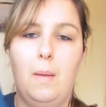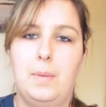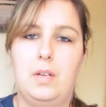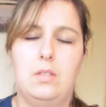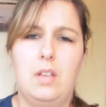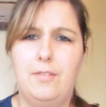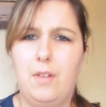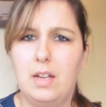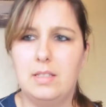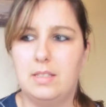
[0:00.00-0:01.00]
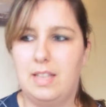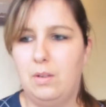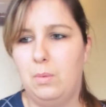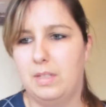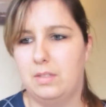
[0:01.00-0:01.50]
because I find they
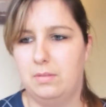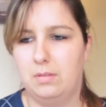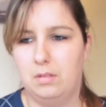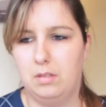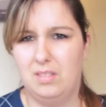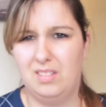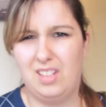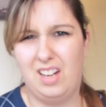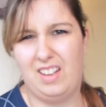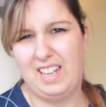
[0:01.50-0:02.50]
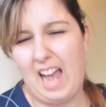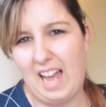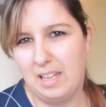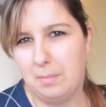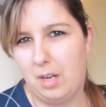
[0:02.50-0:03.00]
always like
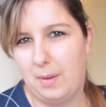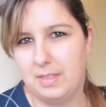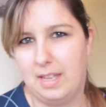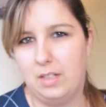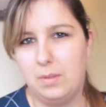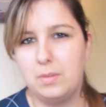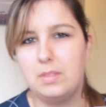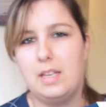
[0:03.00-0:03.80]
hang below his ankles.